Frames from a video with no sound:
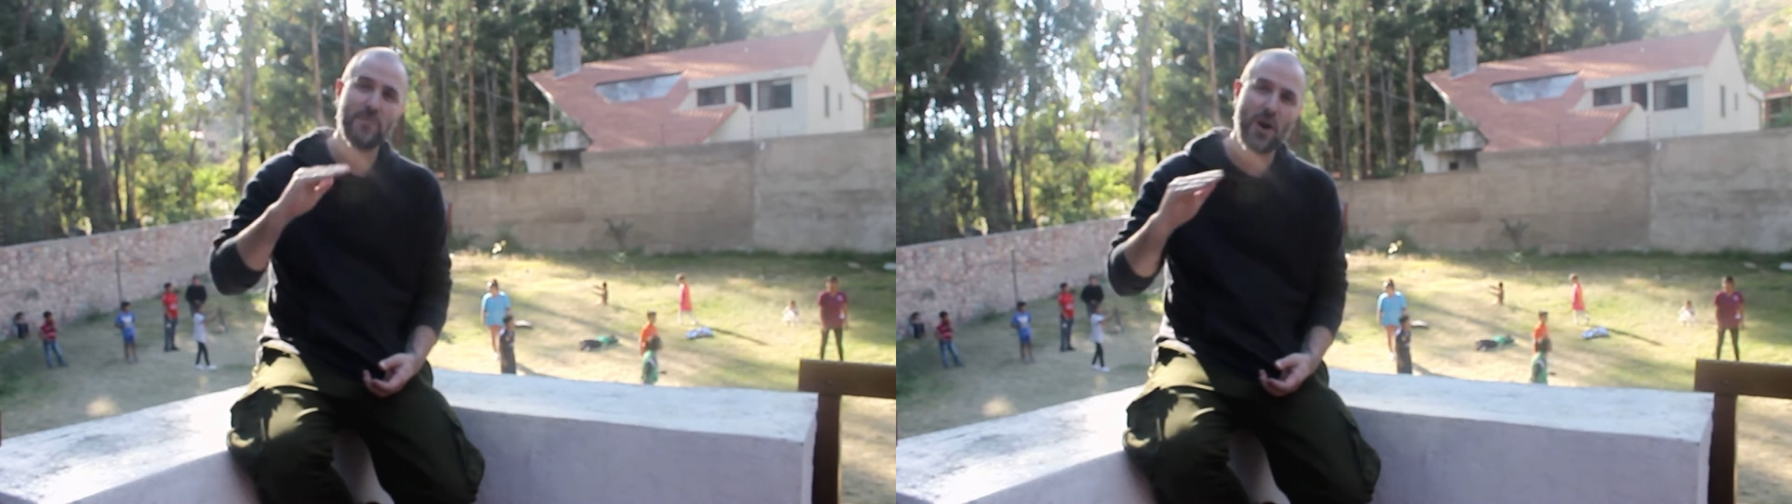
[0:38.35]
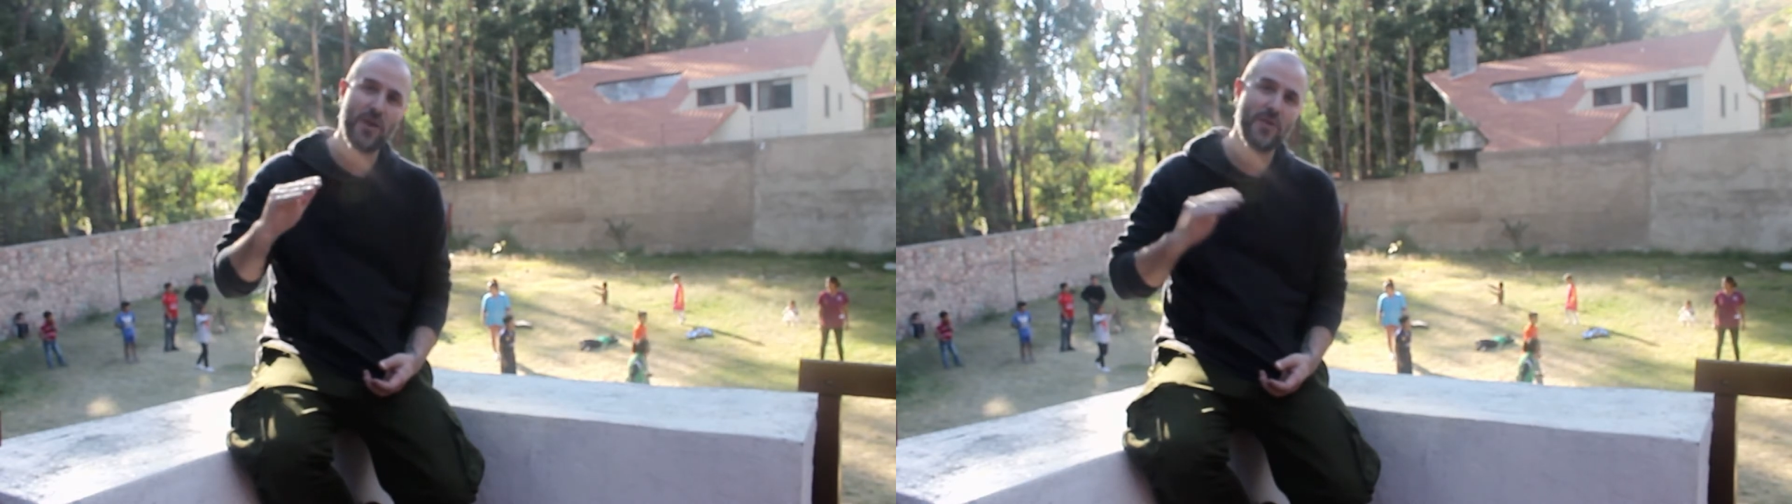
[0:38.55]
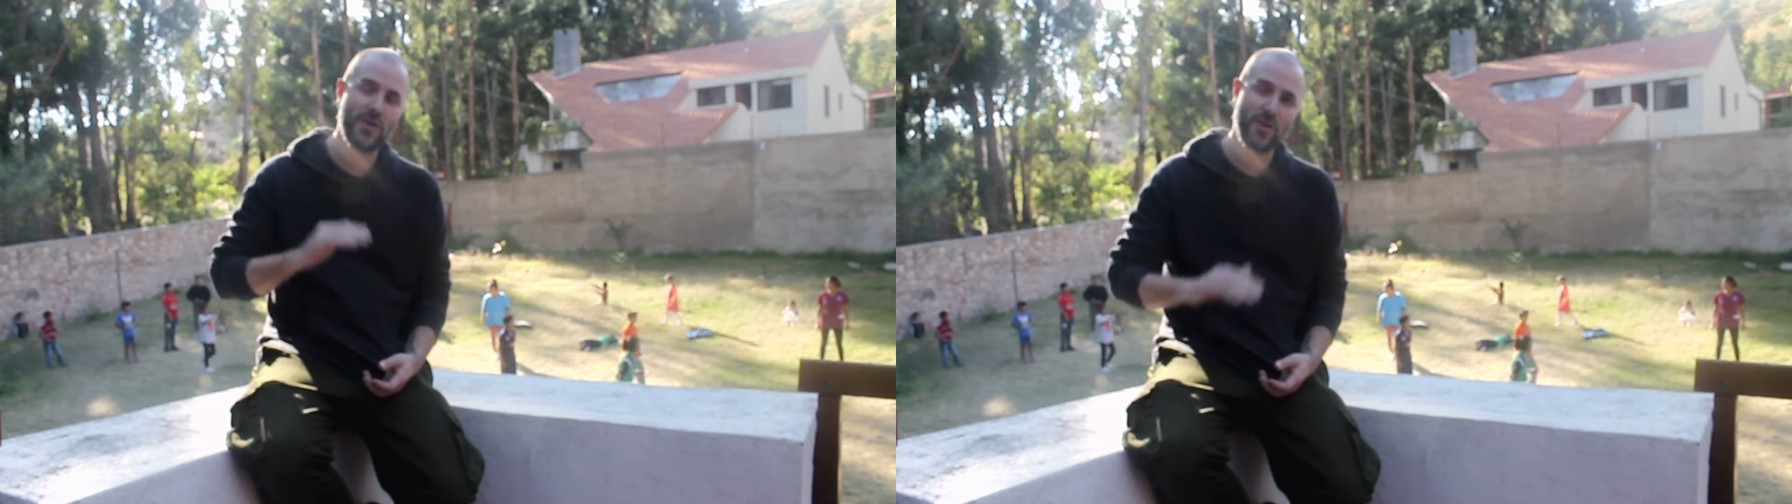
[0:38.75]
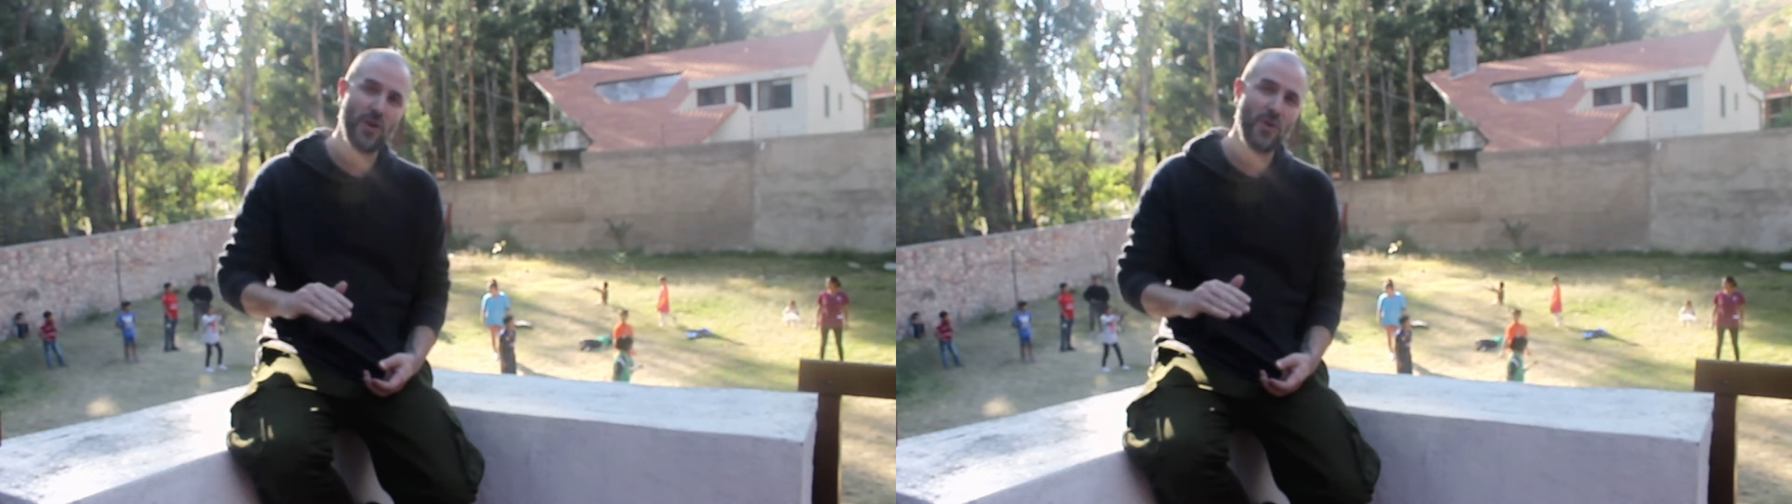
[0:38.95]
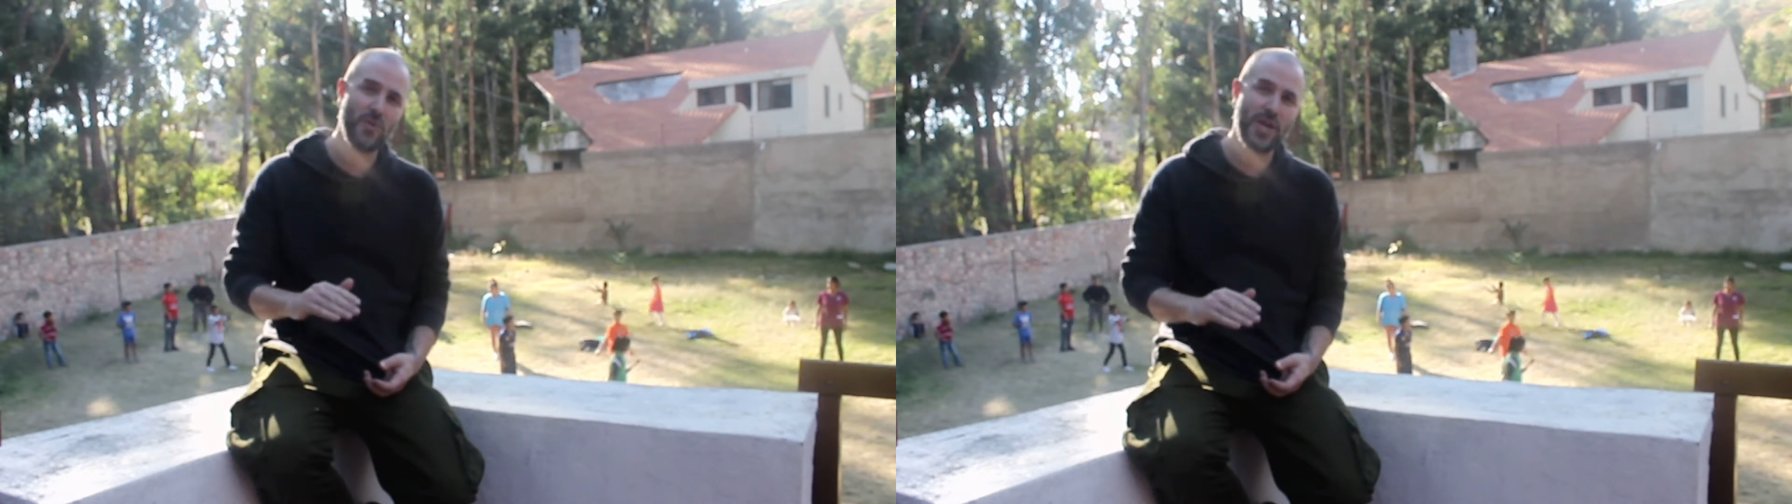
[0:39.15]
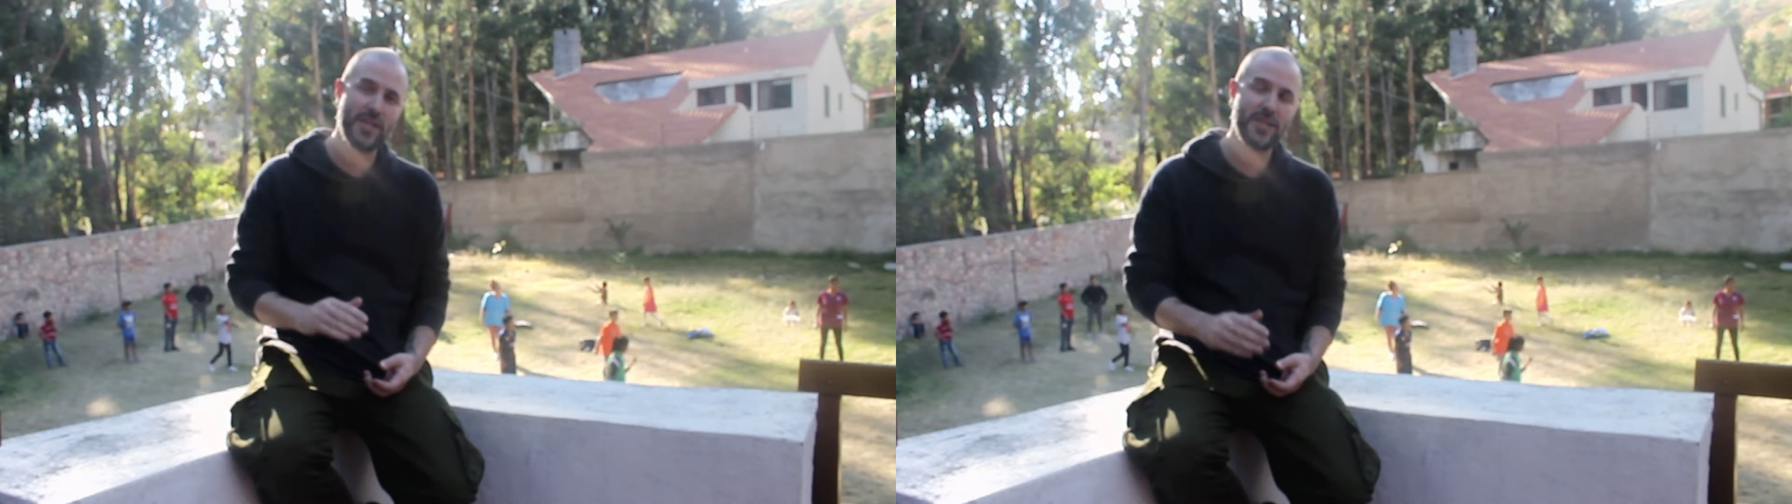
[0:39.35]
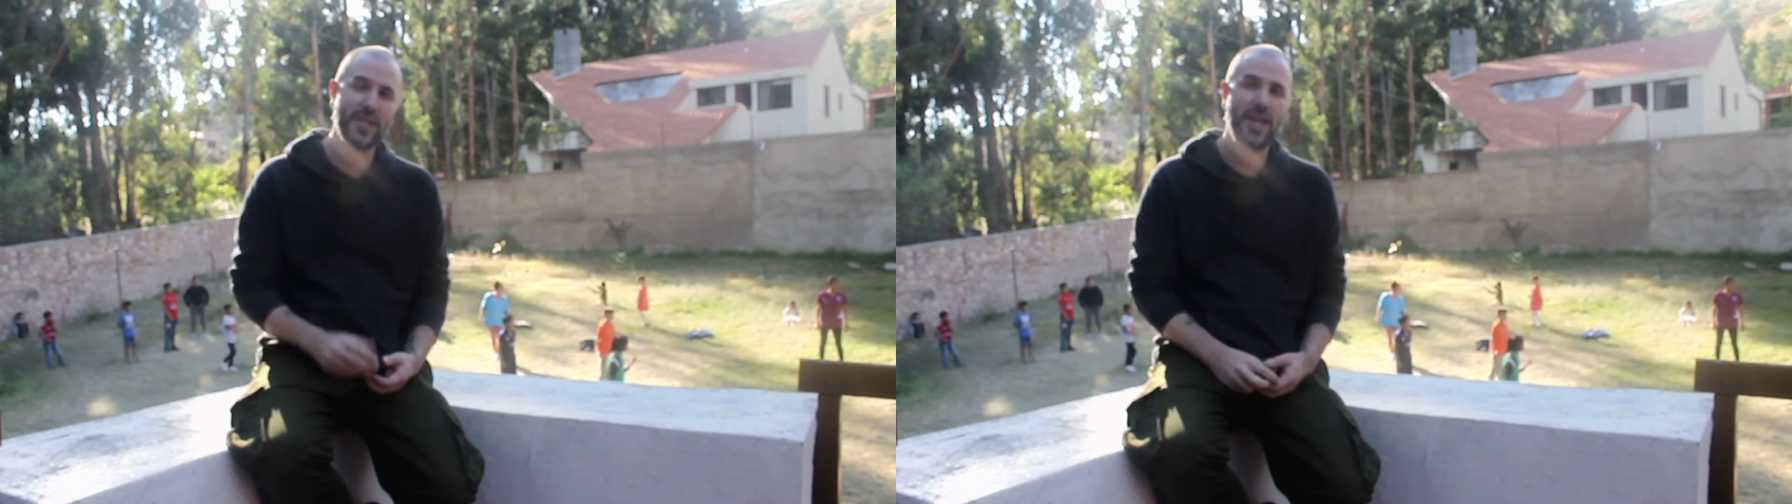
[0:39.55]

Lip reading: moderate, or low risk,